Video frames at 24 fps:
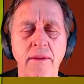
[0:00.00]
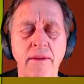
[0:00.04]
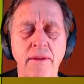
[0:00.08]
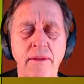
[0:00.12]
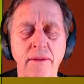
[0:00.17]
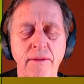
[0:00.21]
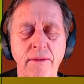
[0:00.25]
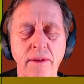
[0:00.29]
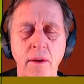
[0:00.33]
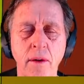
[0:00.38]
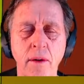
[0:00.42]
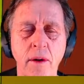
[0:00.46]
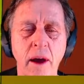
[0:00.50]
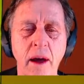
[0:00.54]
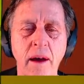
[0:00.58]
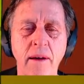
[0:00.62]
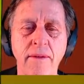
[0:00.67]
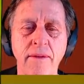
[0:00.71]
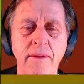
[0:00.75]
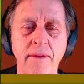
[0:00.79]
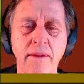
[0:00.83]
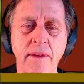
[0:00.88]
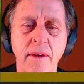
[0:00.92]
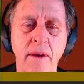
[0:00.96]
Fair enough.
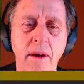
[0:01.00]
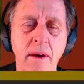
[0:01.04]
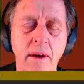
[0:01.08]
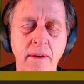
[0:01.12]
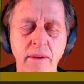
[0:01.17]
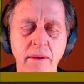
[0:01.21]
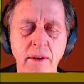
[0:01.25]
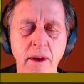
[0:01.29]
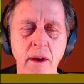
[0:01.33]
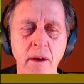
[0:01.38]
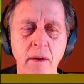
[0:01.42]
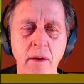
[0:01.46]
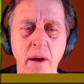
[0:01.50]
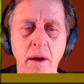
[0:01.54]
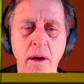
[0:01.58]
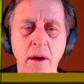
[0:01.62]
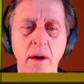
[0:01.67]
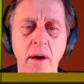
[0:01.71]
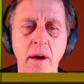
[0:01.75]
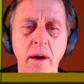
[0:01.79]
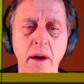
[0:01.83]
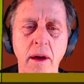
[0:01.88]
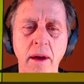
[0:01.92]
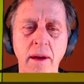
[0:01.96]
Fair
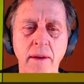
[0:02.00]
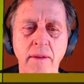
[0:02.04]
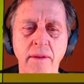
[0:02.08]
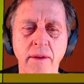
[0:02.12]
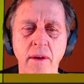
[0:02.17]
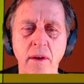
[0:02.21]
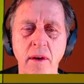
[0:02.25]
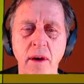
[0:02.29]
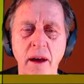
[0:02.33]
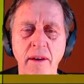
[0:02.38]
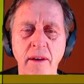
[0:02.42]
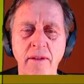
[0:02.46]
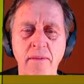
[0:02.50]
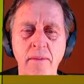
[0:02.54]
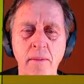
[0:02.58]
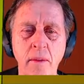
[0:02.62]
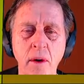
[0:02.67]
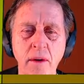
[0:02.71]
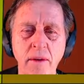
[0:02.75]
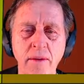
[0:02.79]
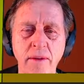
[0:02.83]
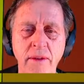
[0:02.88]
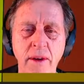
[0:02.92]
enough move.